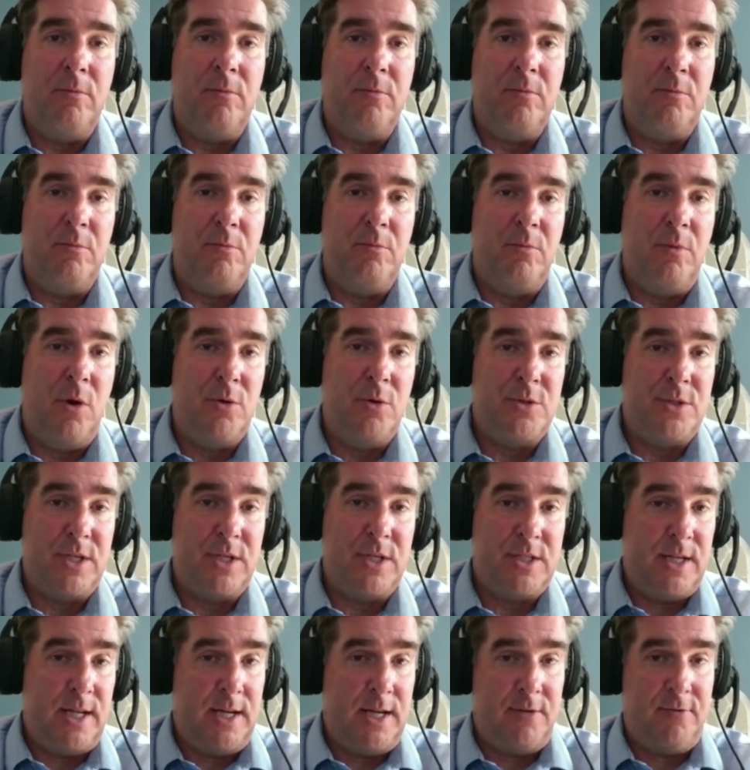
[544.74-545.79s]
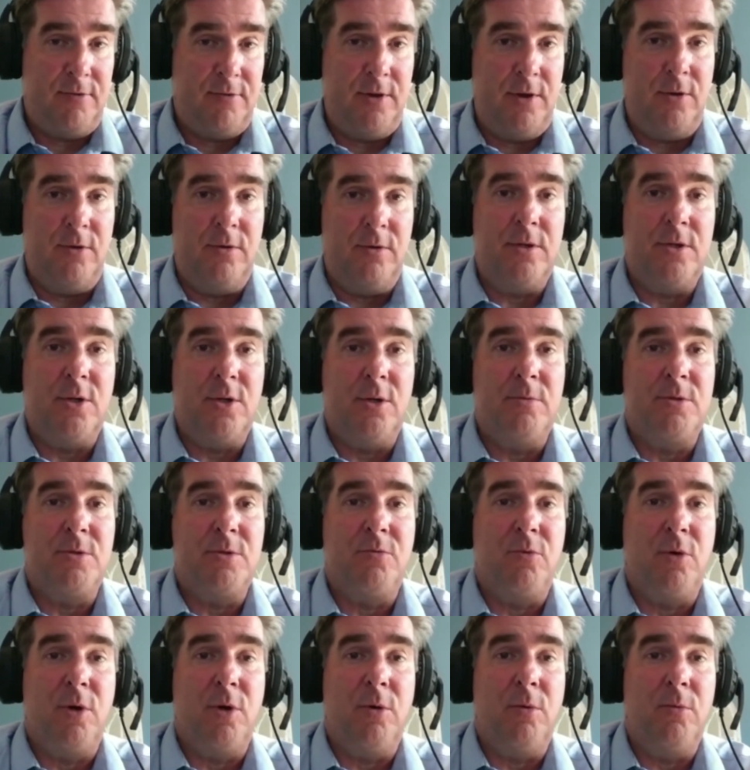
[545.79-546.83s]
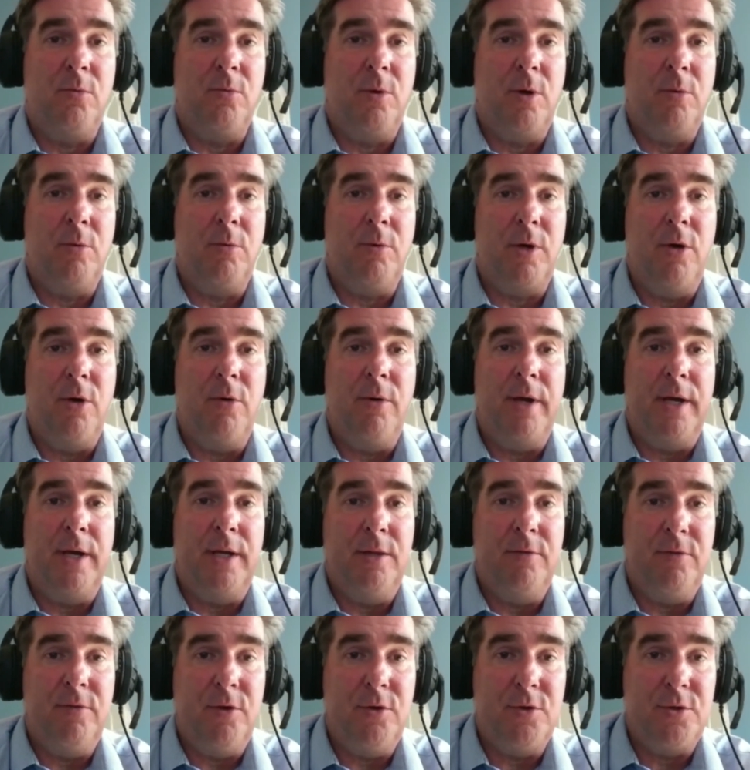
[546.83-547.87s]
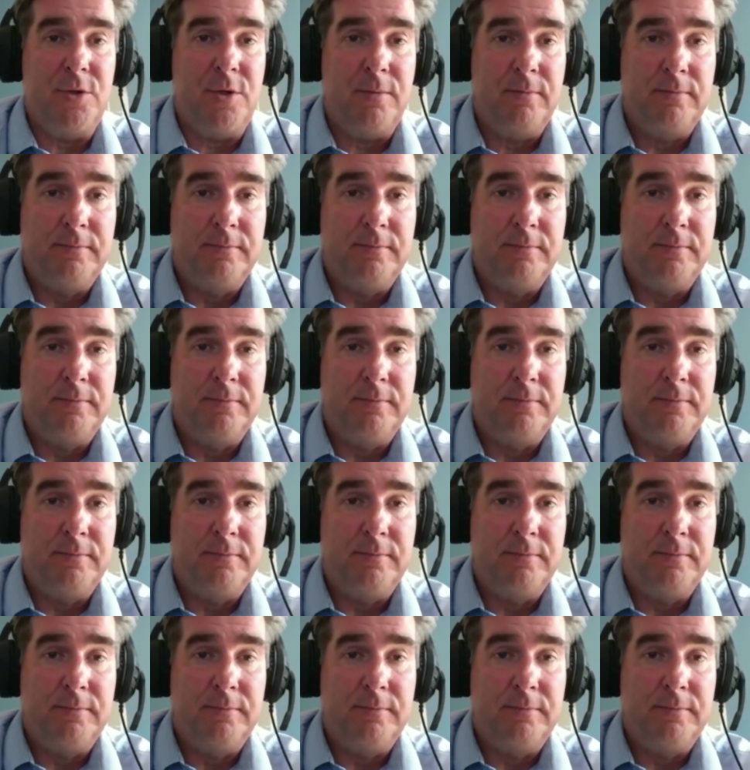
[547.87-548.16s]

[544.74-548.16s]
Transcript: most exciting for you in terms of where we're going in the future.